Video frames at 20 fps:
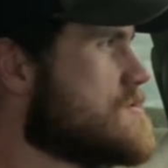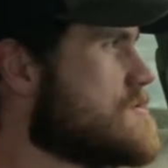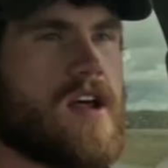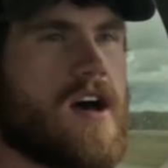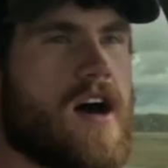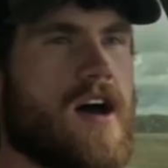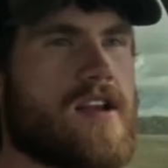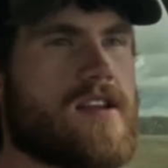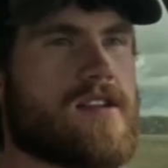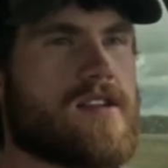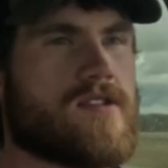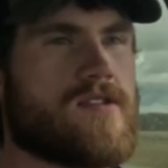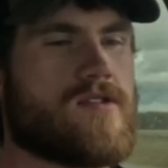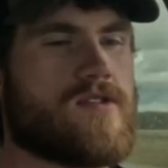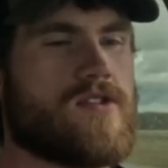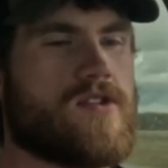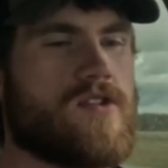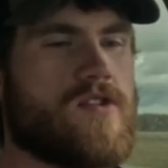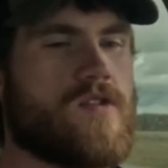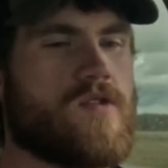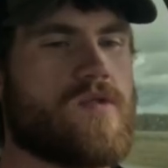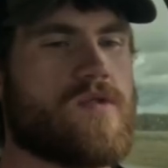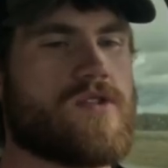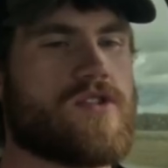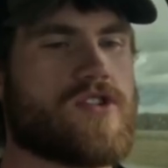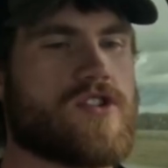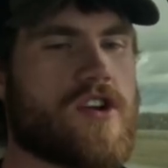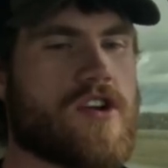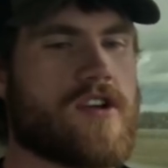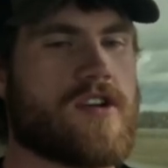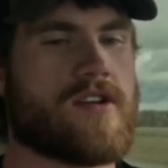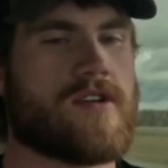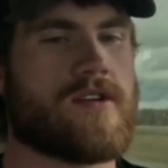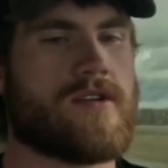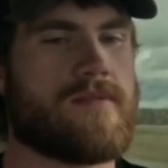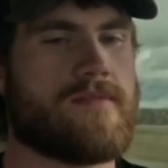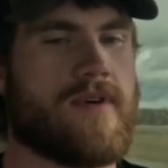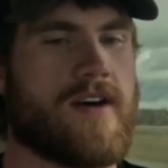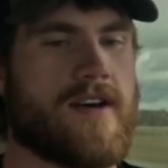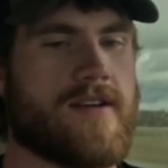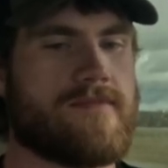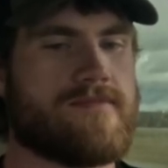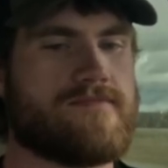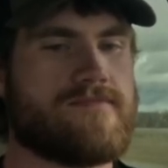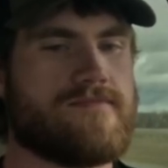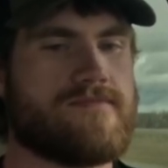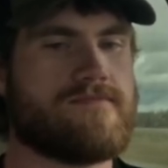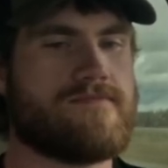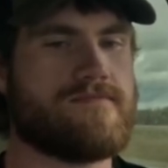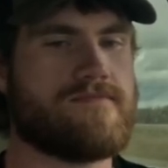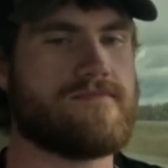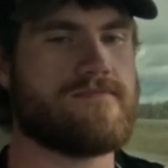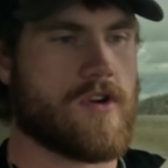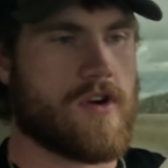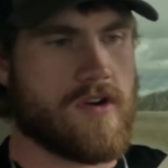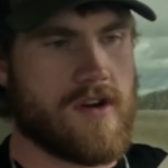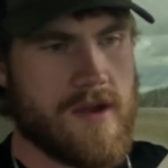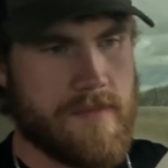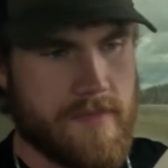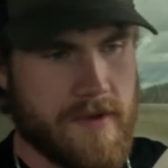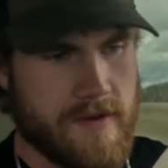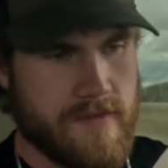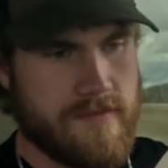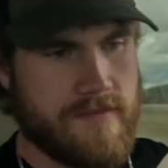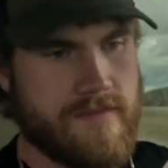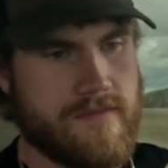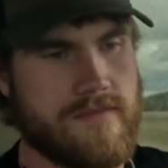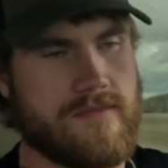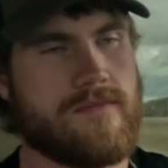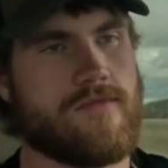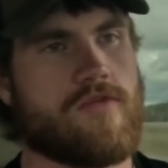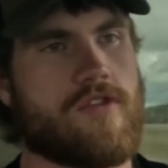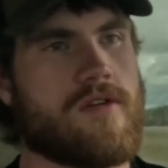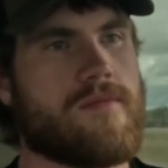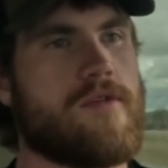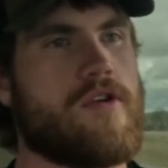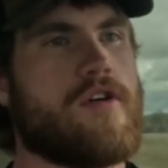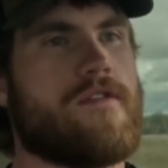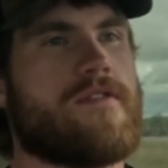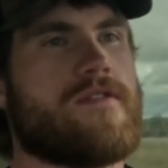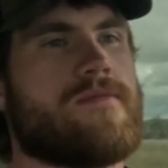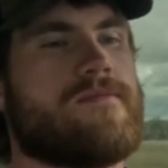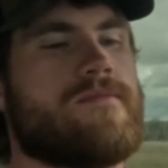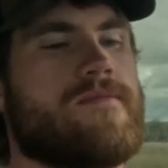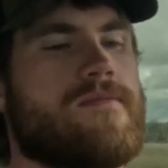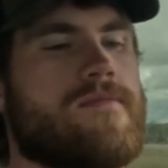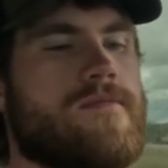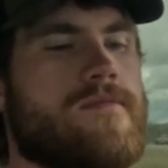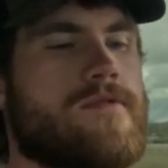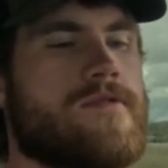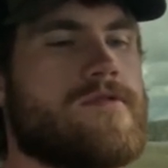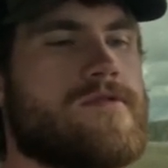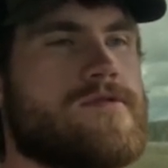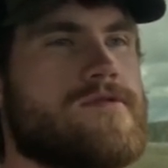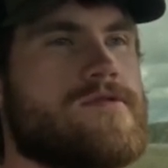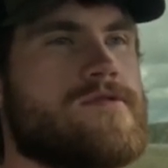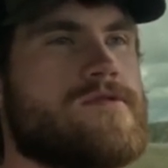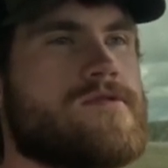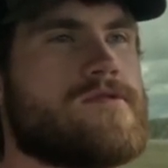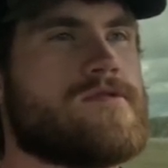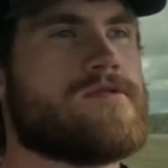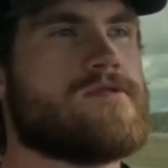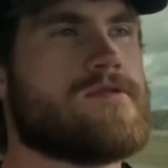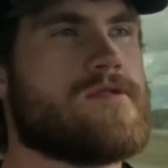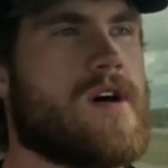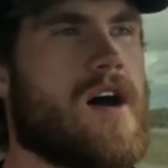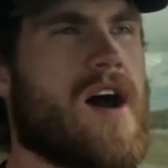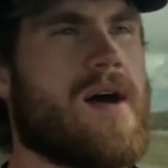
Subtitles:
Not too certain, but we're ripping, we're moving.